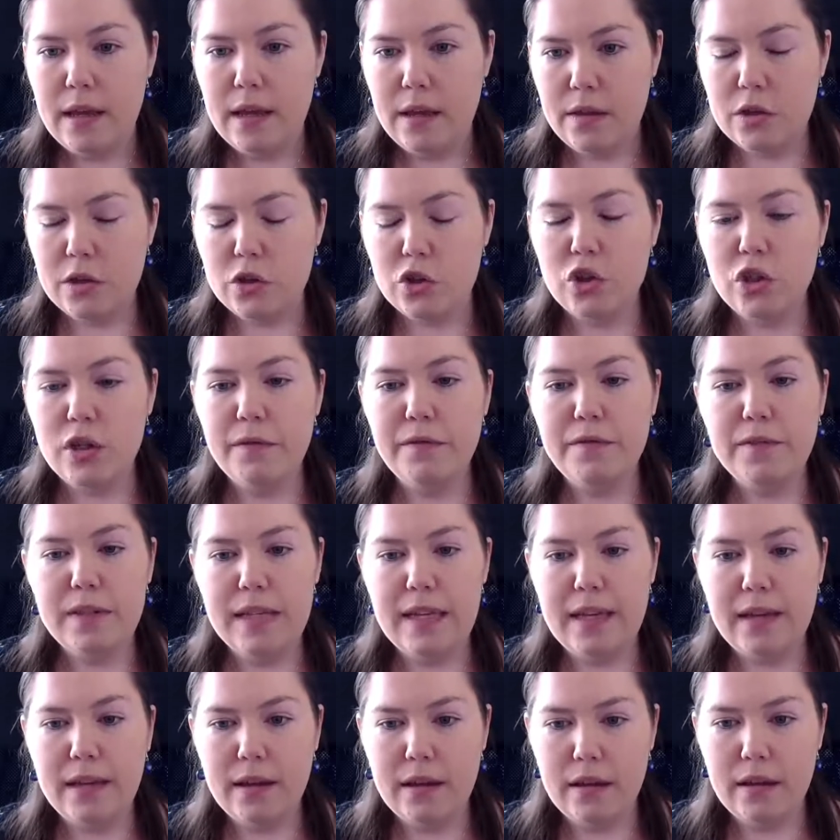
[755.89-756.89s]
thus
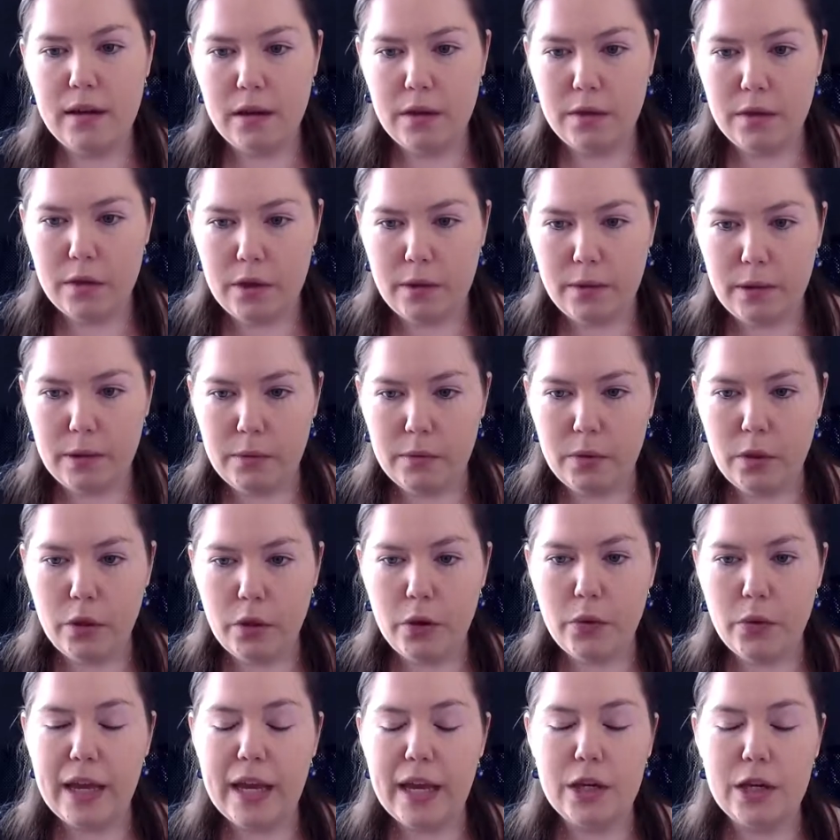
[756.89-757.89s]
shifting the
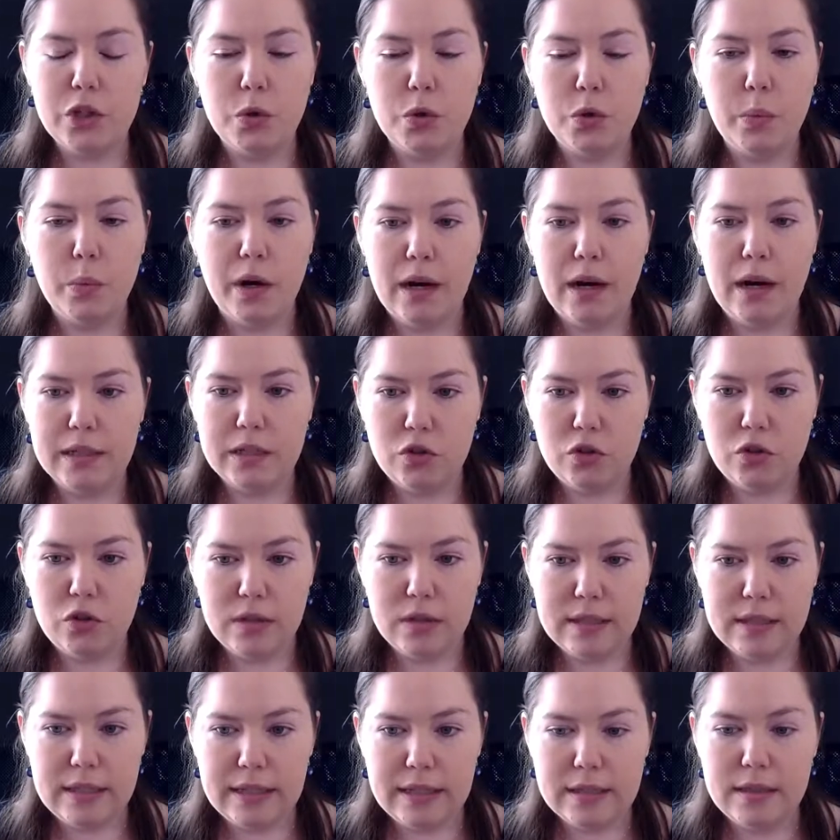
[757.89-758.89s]
location where
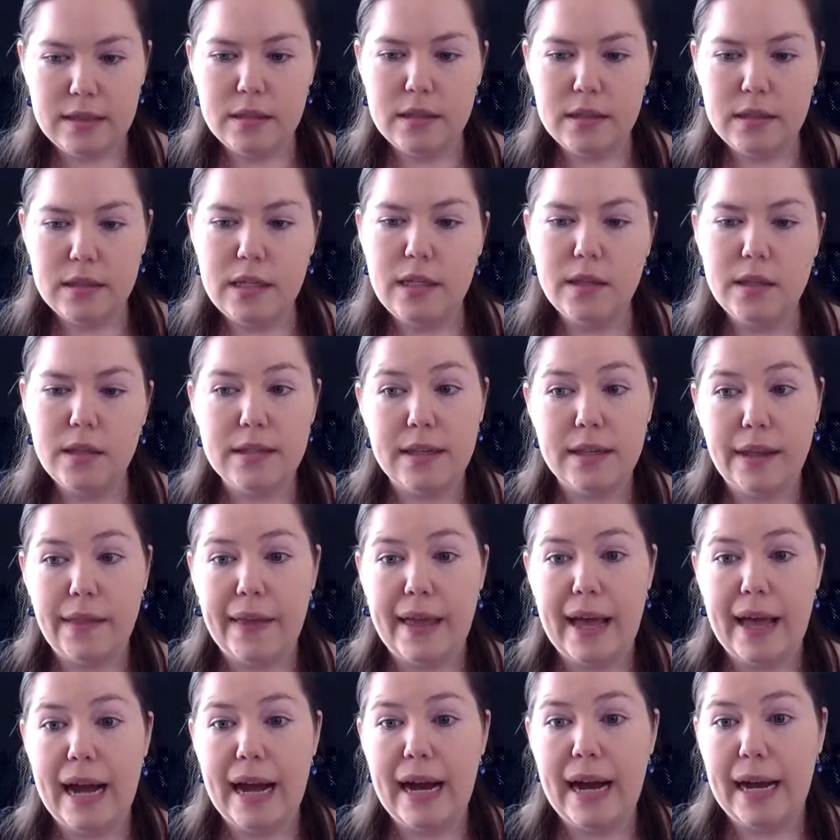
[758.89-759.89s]
oxygen-6 is seen to
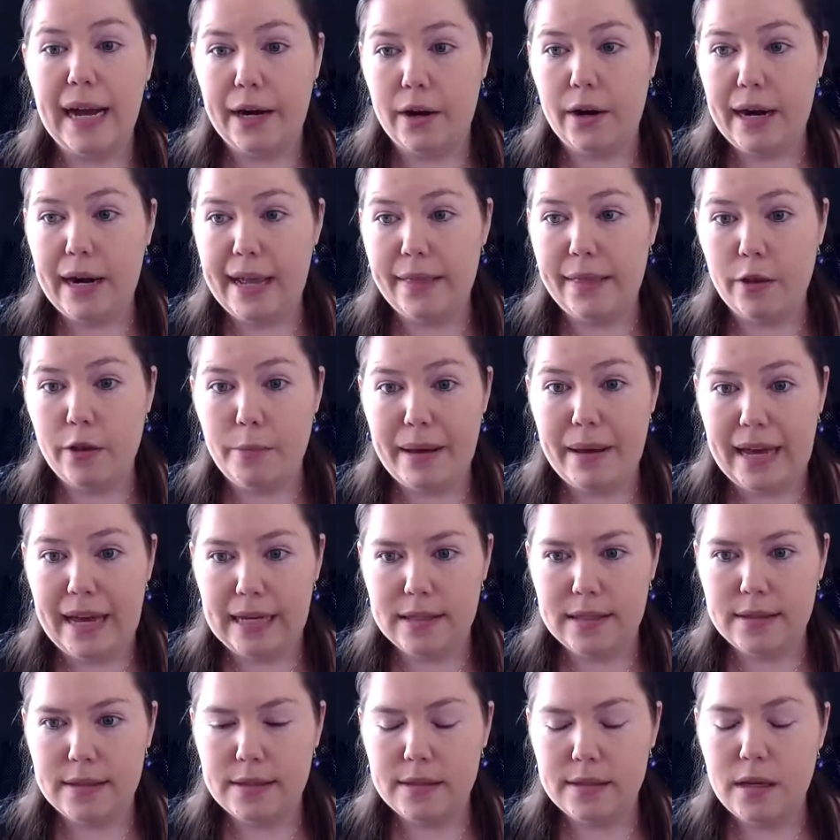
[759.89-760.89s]
slightly higher halo
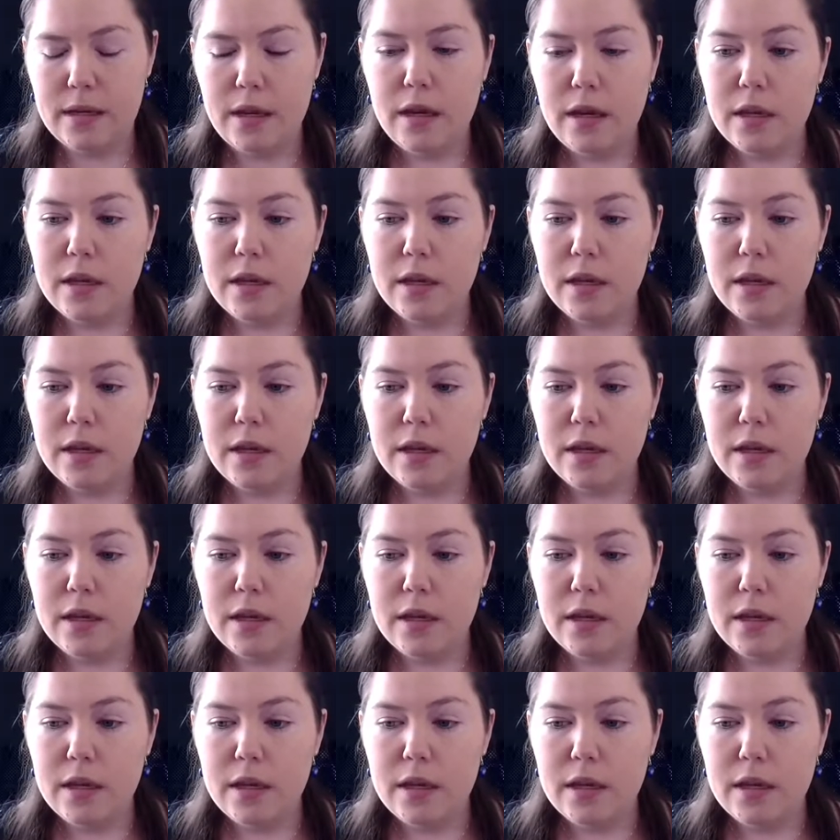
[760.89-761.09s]
mass.